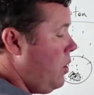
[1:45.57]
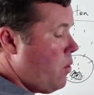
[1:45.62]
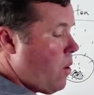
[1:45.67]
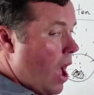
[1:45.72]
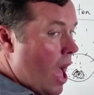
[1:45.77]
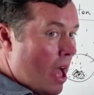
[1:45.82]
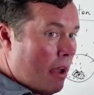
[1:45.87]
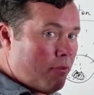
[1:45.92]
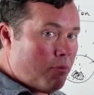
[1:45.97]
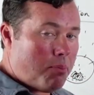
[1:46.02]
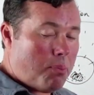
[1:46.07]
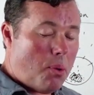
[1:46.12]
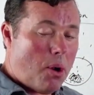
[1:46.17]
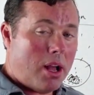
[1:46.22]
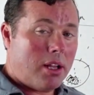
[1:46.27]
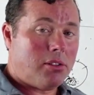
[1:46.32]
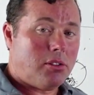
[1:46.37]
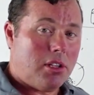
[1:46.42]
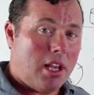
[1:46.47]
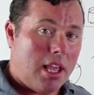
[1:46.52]
you have
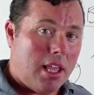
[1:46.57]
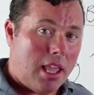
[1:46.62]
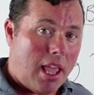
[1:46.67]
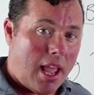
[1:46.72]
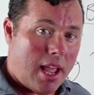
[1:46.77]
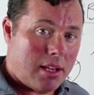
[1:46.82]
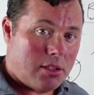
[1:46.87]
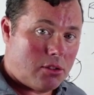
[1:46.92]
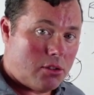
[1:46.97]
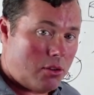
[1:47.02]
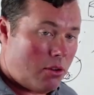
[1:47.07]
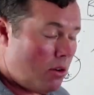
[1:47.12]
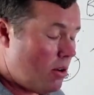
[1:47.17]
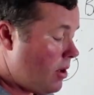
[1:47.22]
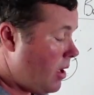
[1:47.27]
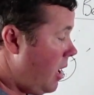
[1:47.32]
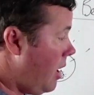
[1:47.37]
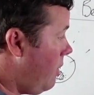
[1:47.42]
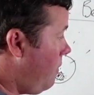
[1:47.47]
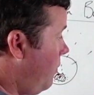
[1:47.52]
prostate
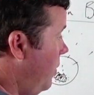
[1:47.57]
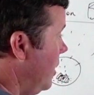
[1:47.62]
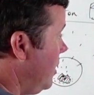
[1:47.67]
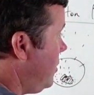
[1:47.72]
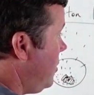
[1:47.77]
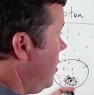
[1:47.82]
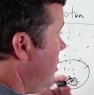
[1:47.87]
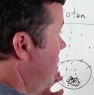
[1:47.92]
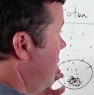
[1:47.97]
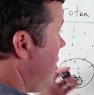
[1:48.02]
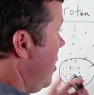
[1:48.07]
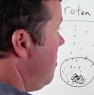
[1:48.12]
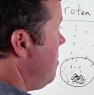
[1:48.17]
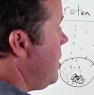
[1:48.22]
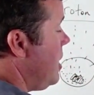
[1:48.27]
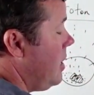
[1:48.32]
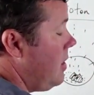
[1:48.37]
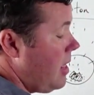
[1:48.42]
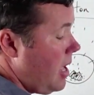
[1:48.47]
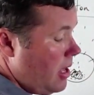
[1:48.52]
cancer, if this is
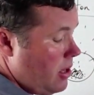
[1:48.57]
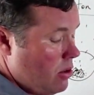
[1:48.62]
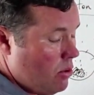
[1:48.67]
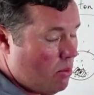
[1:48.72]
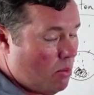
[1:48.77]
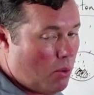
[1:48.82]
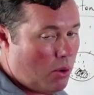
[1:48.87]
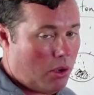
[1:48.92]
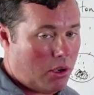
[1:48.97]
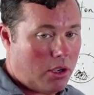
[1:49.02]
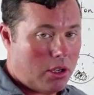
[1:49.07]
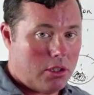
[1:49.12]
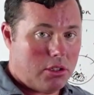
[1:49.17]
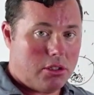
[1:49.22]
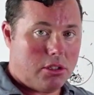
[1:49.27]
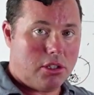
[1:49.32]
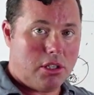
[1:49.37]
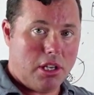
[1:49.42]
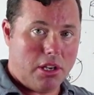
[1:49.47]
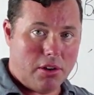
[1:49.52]
something that you will
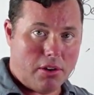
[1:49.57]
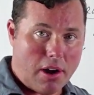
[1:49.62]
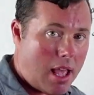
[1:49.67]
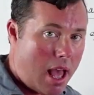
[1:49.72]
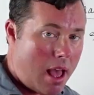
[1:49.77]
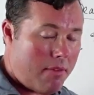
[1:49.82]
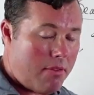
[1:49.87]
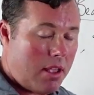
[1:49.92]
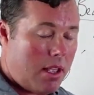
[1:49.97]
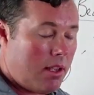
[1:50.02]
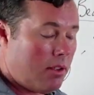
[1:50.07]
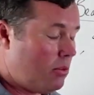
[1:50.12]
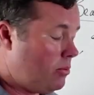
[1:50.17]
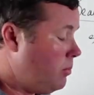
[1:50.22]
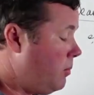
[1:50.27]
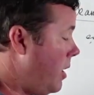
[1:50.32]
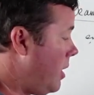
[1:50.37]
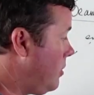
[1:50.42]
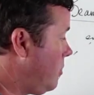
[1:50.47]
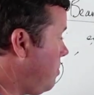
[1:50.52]
consider having
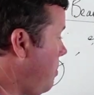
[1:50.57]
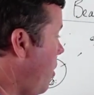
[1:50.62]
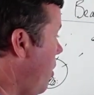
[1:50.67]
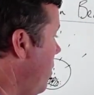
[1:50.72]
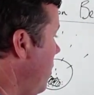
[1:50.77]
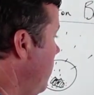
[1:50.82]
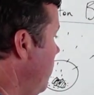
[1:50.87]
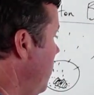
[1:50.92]
as, as part